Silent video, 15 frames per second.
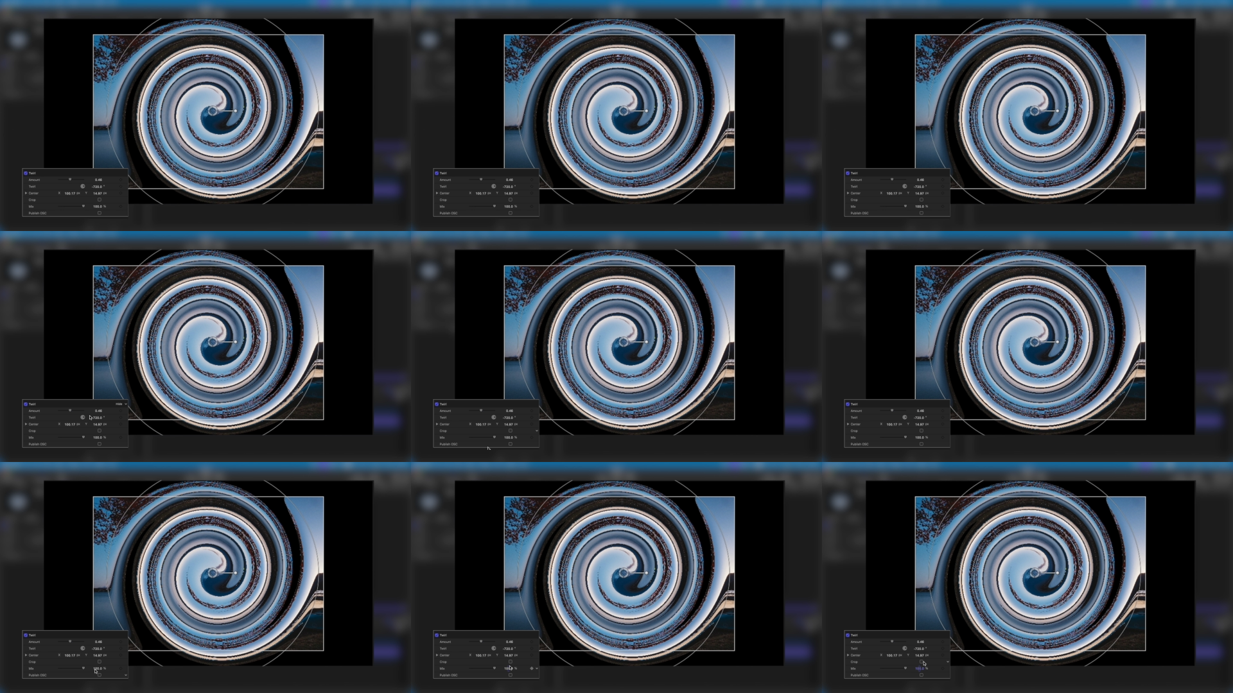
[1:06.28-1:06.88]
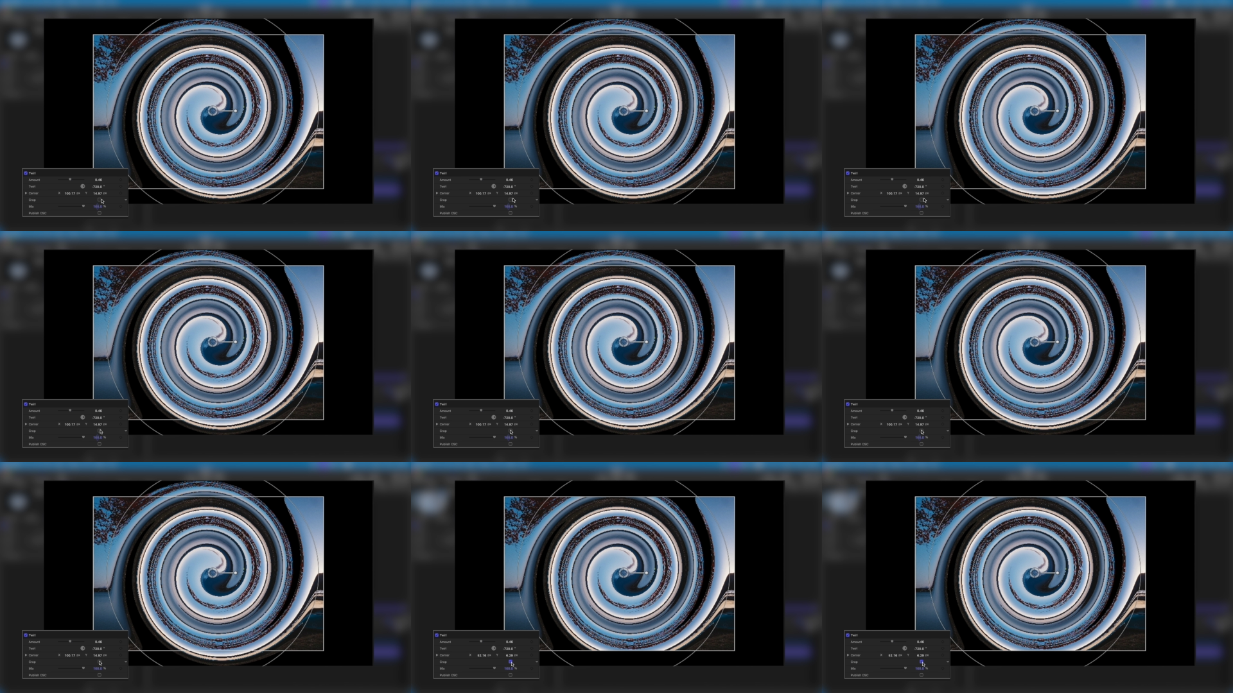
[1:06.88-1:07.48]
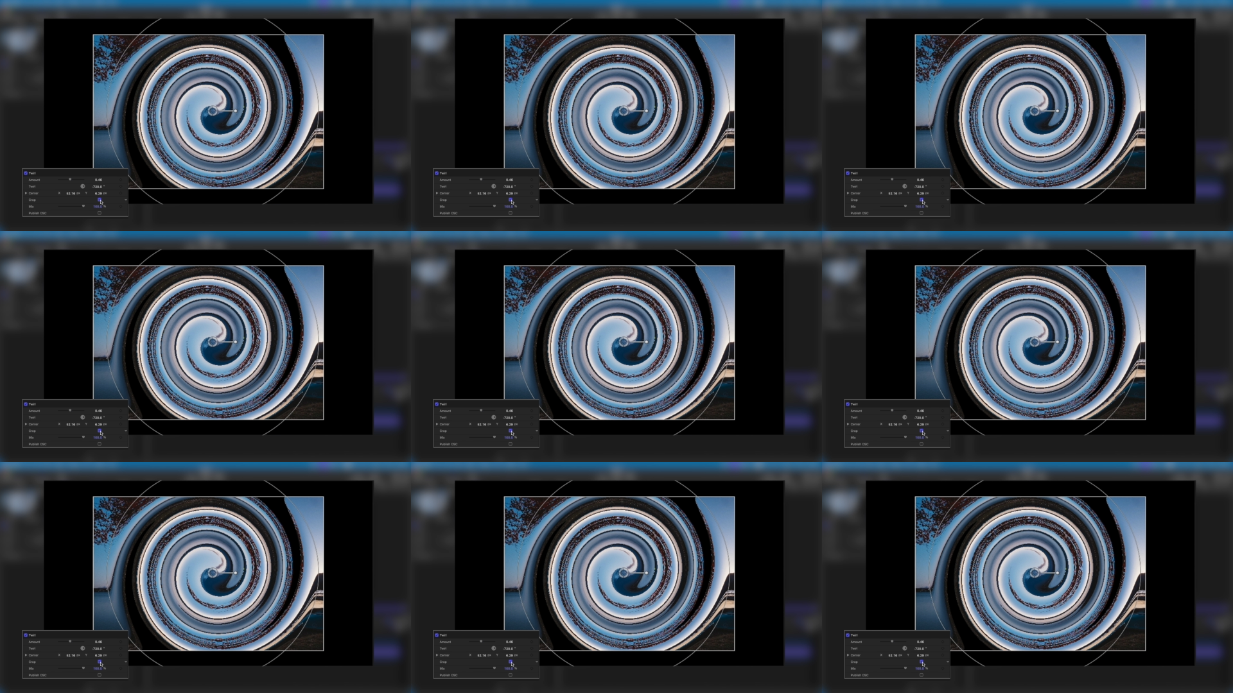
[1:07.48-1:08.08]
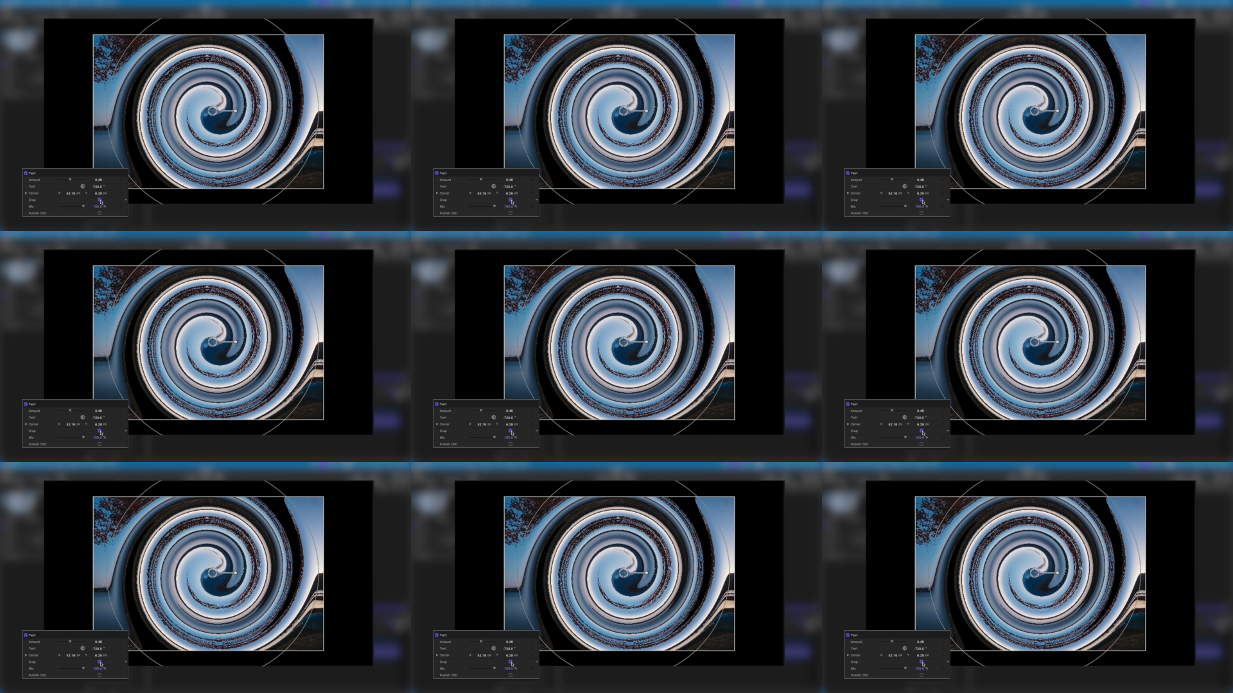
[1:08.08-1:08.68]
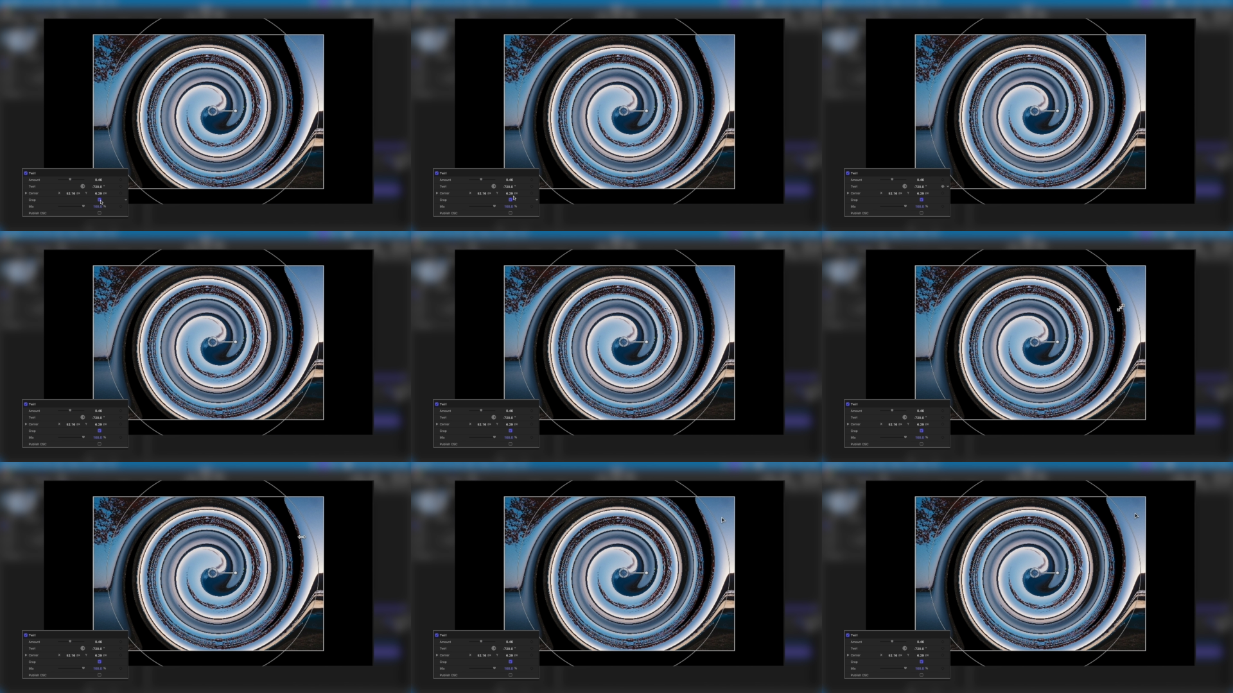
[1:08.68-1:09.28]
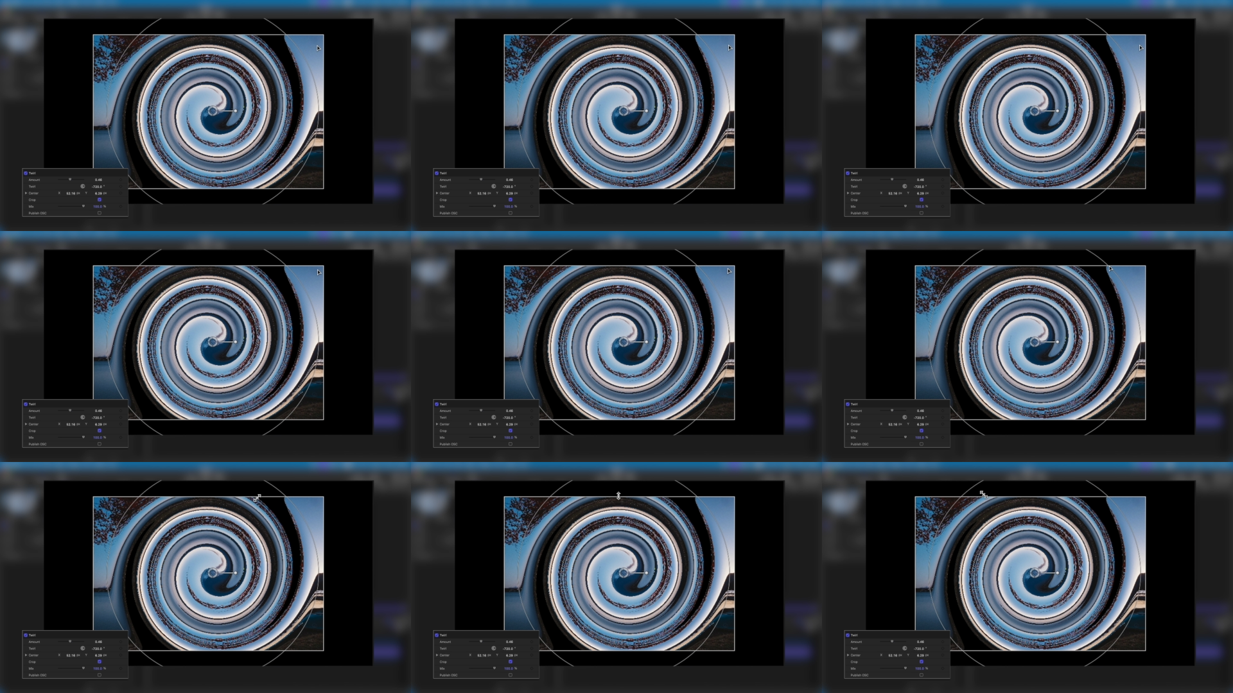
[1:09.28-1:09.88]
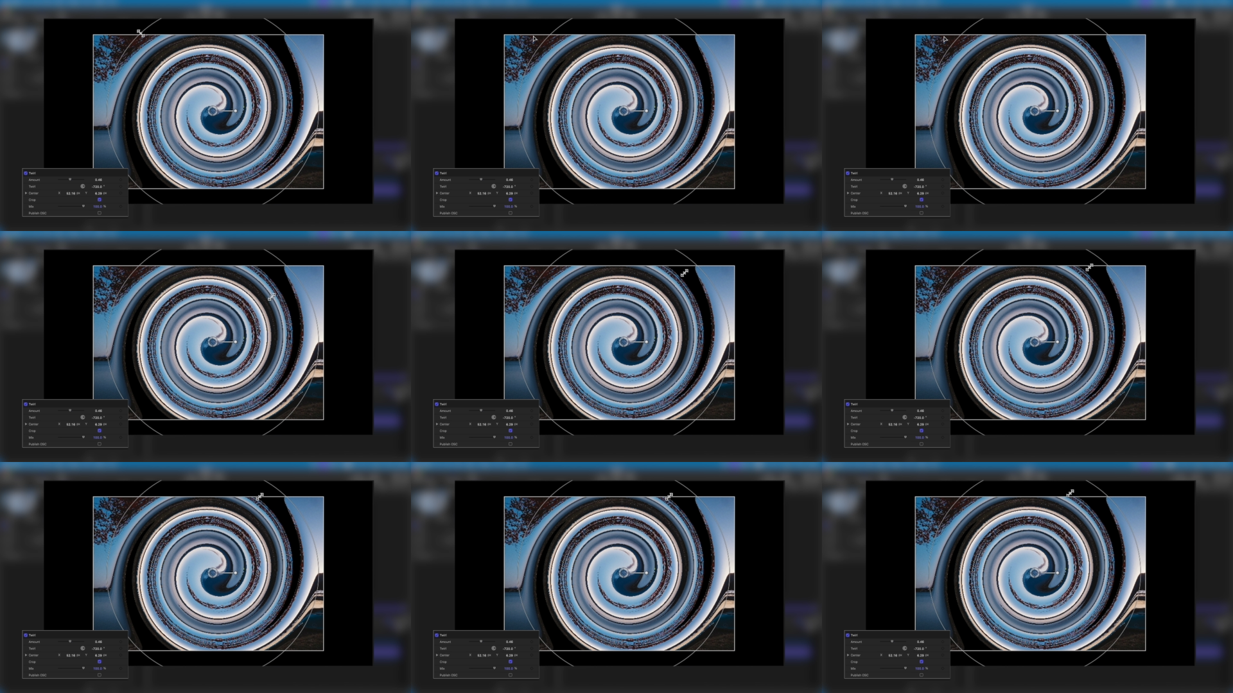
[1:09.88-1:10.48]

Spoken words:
[unreadable: no face in view]